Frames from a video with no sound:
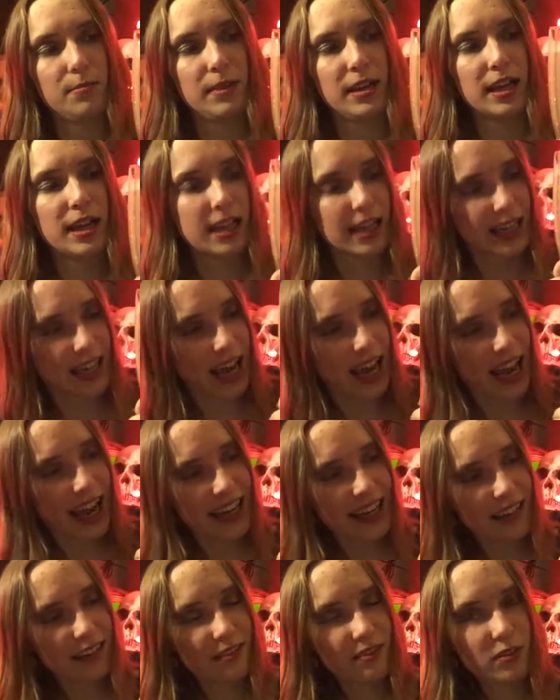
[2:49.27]
It
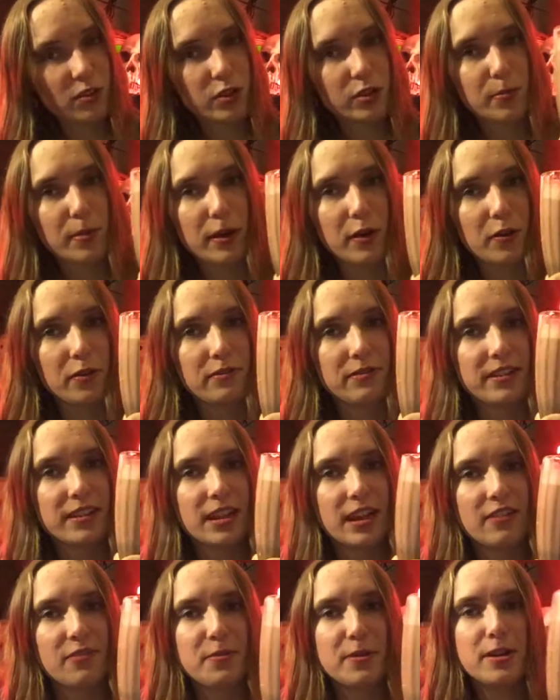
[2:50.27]
kind of looks better in real
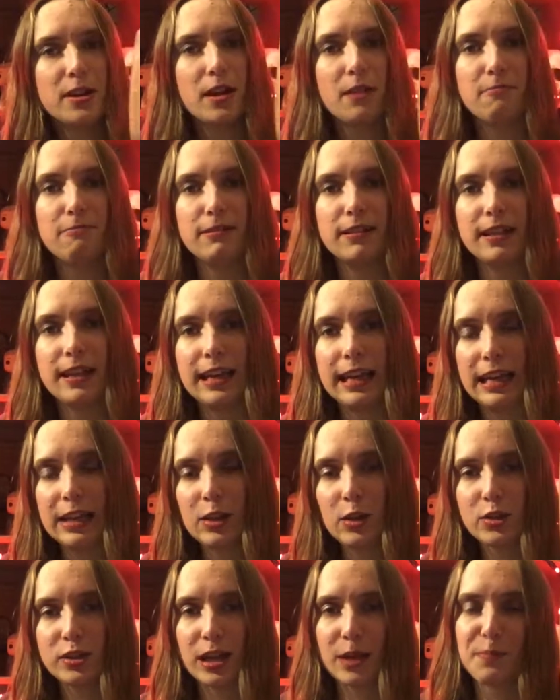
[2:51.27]
life, but not really. It
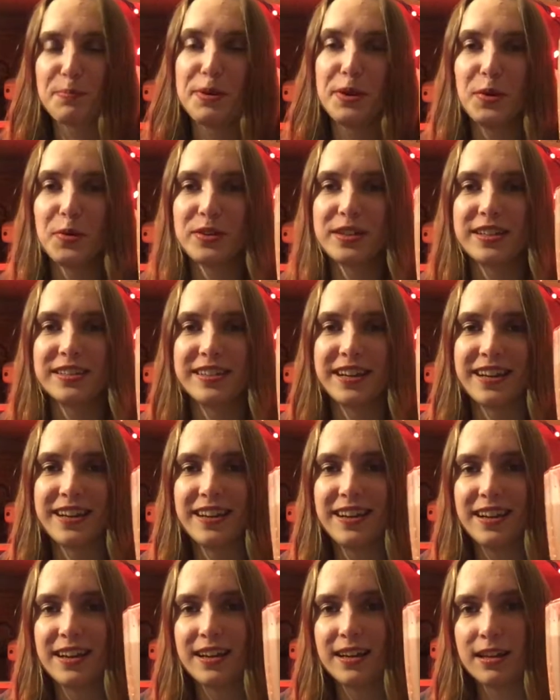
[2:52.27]
looks like puke, doesn't it?
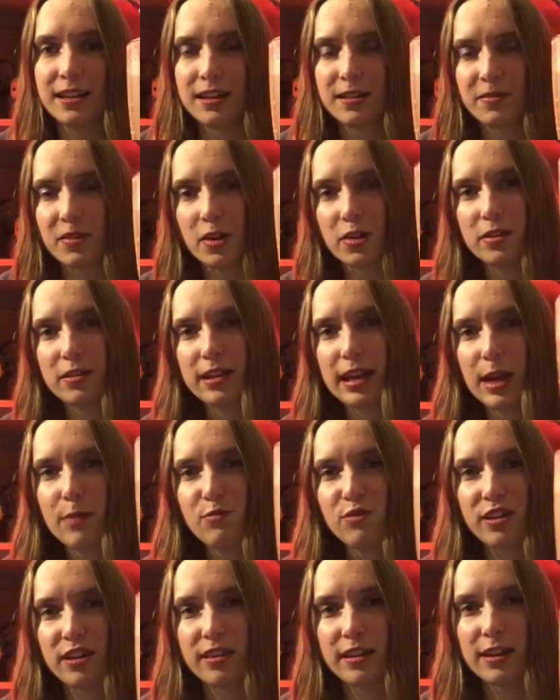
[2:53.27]
On the
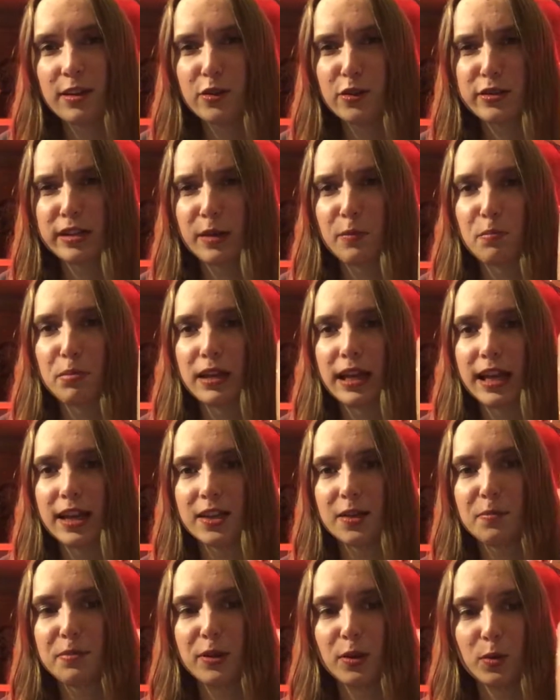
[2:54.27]
camera, I think it looks like
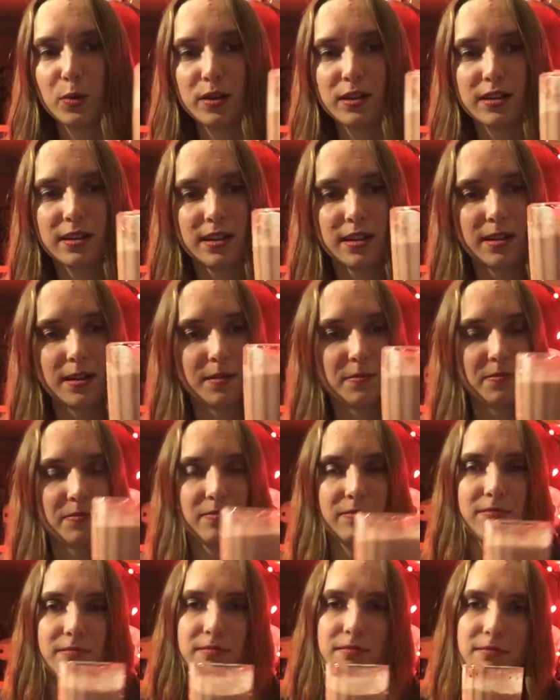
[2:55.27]
bland puke.
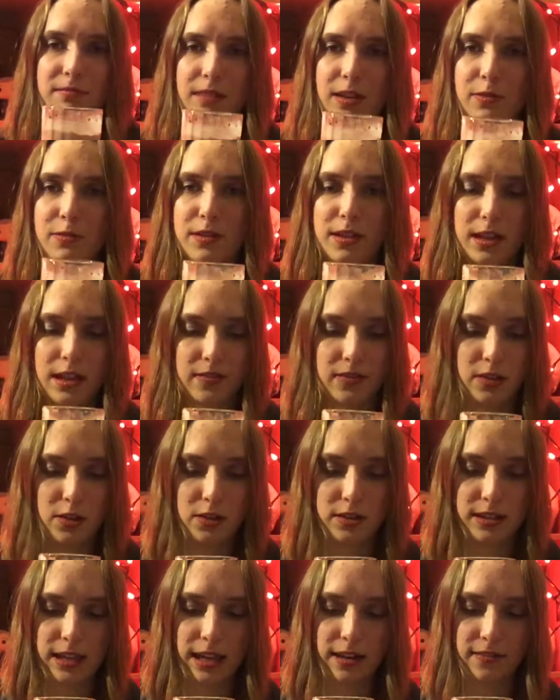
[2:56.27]
In real life, it
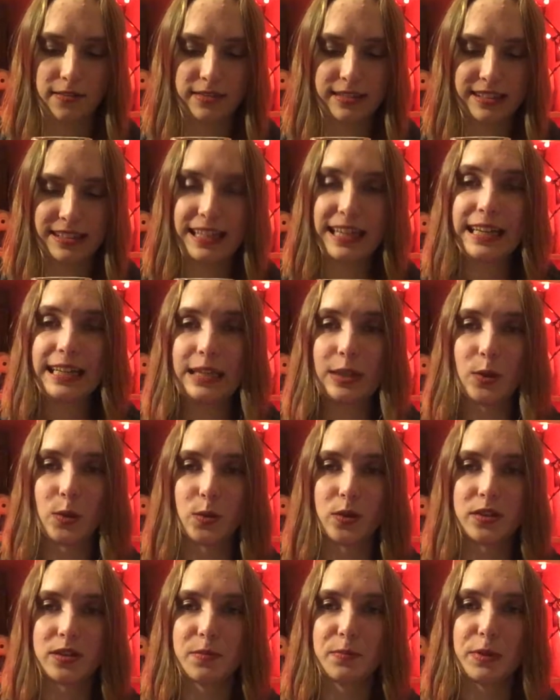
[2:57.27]
looks kind of slightly
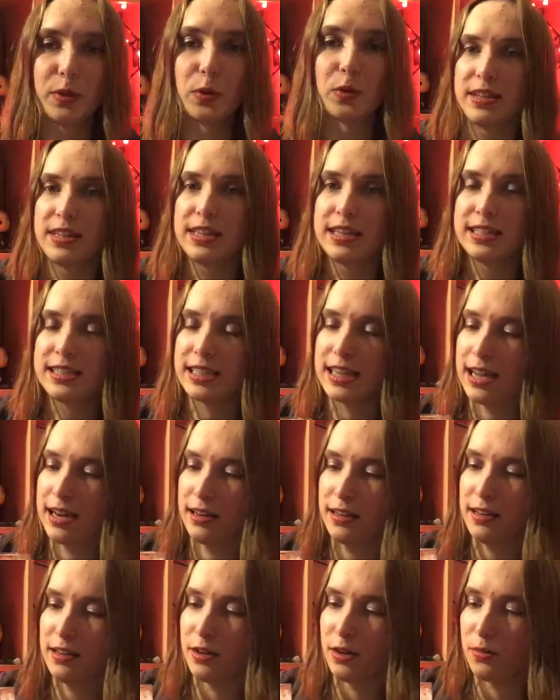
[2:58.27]
orange puke. At least to get
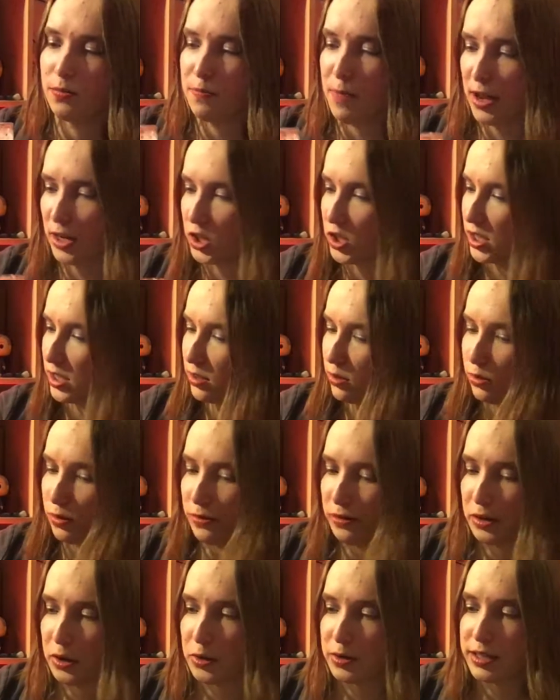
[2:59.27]
it, you know, matching the
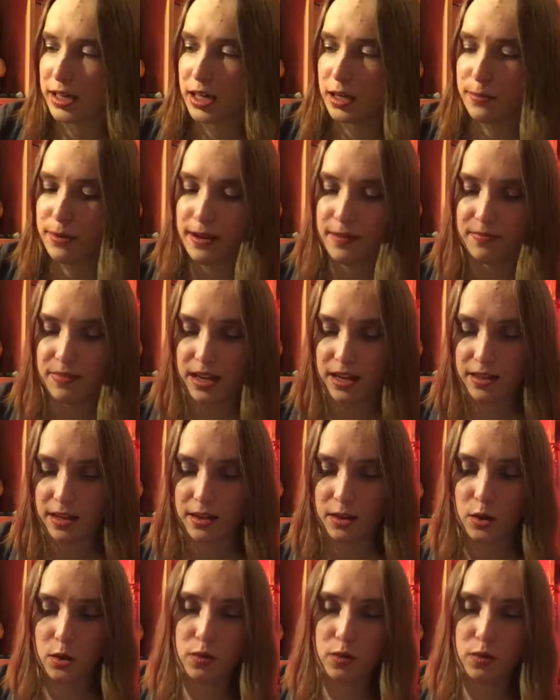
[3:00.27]
Oreo a tiny bit. And then you